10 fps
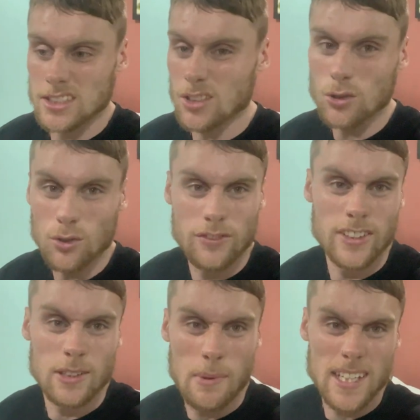Still don't
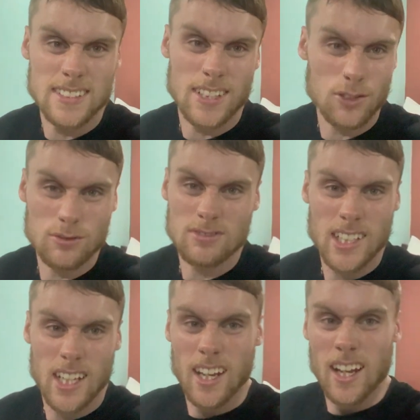feel the best, I don't,
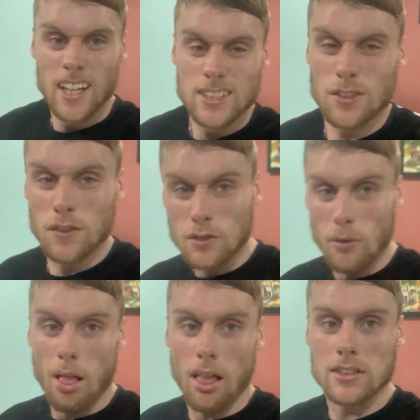just feel a
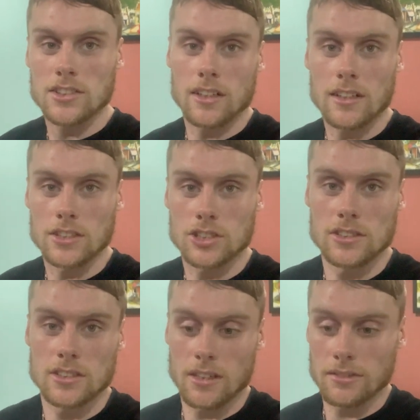bit sluggish
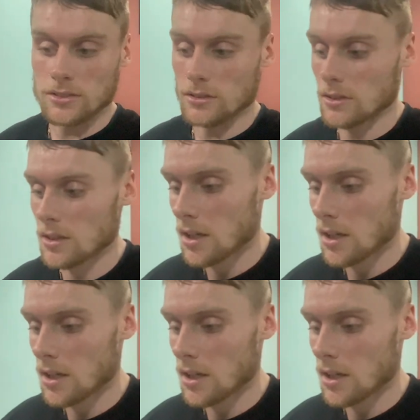and stuff, so